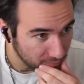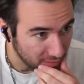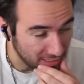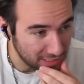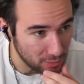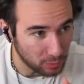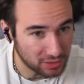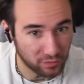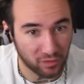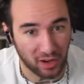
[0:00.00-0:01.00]
E, what the
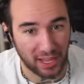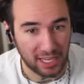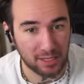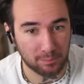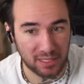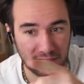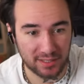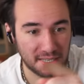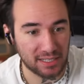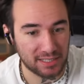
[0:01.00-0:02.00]
fuck? A, B,
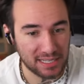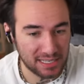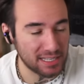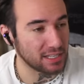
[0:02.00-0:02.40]
C, D, E.